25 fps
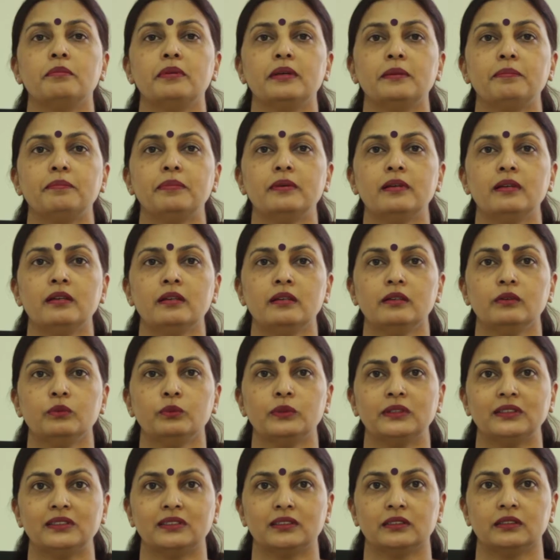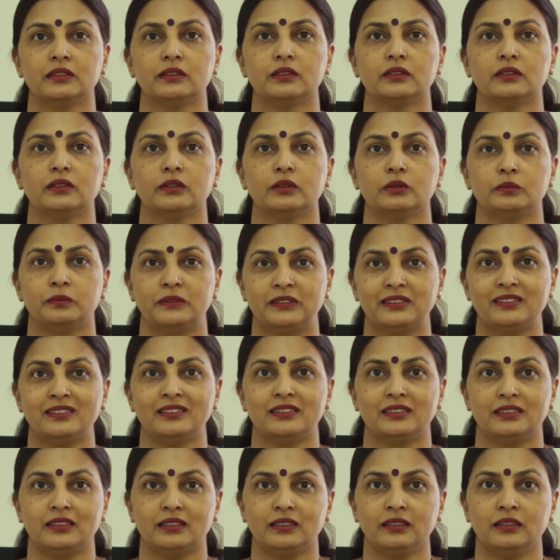People with
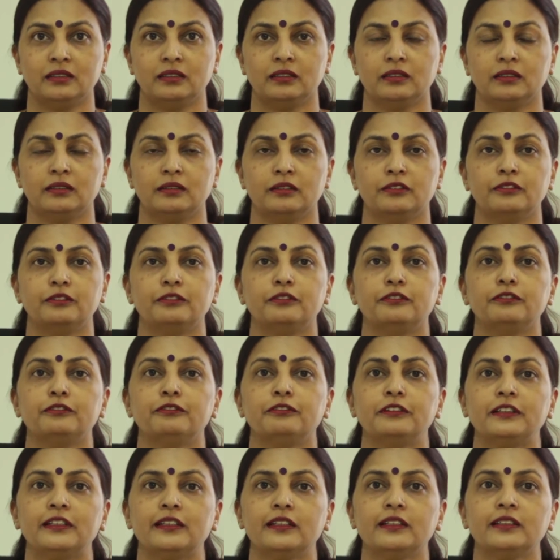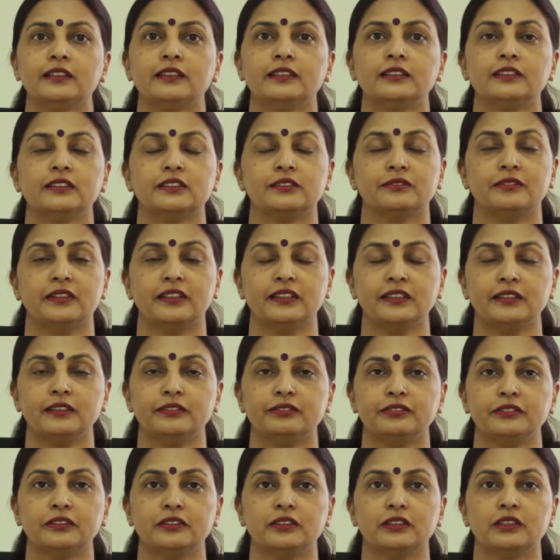obesity feel it is very
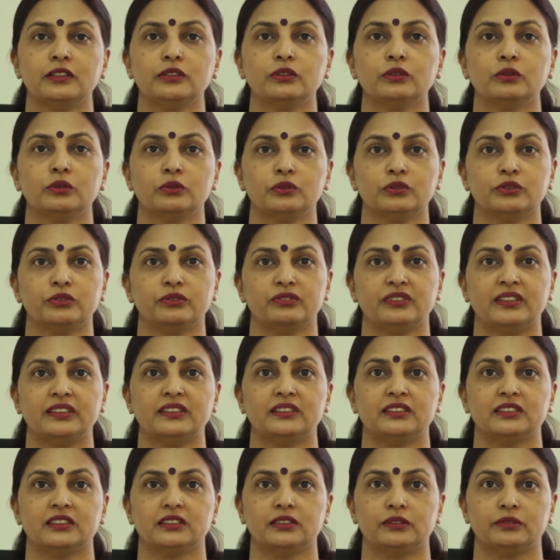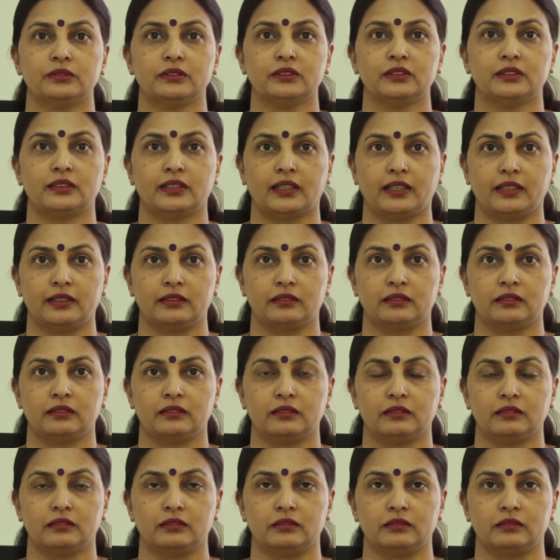difficult to lose weight just with the diet.
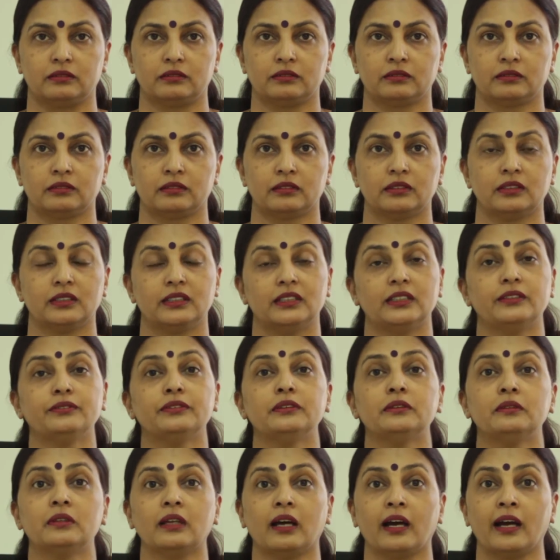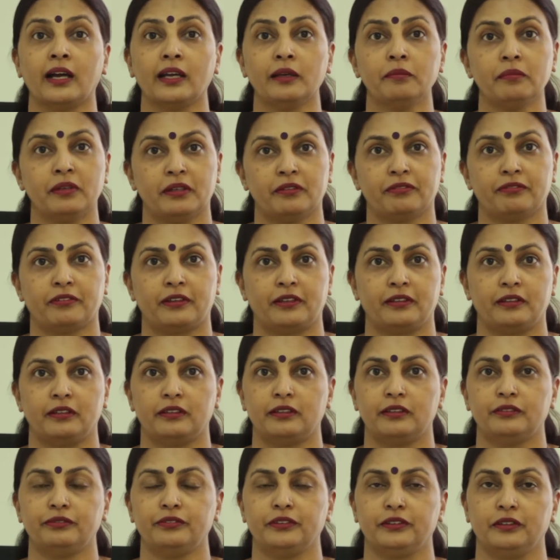Even I may find
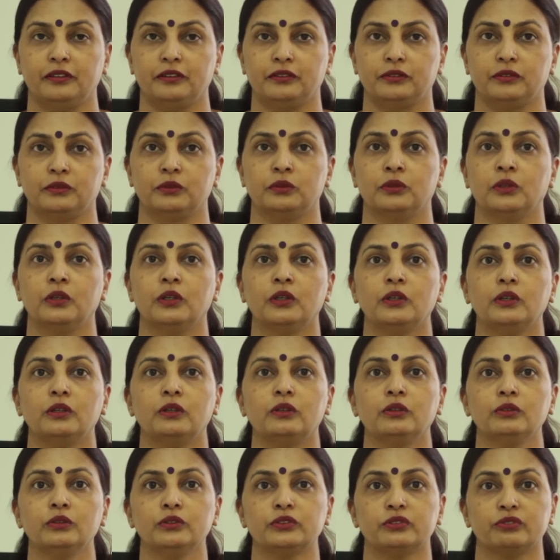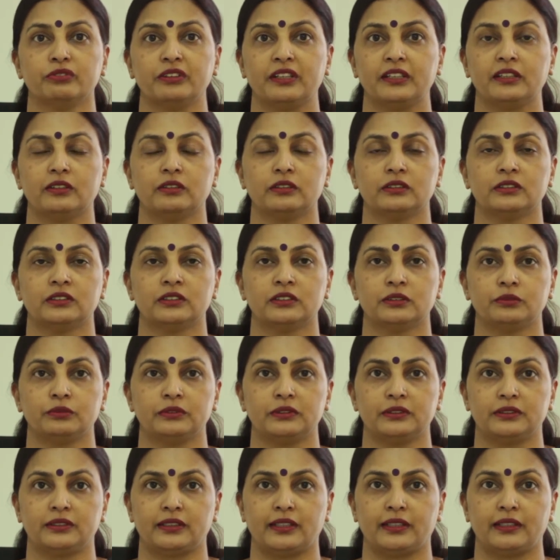it difficult to lose weight just
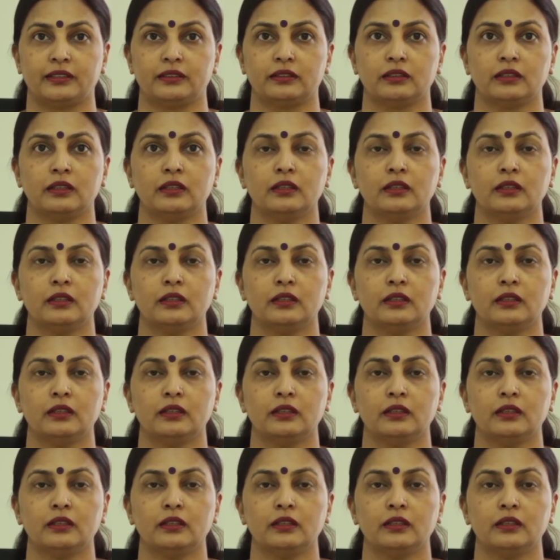with the diet,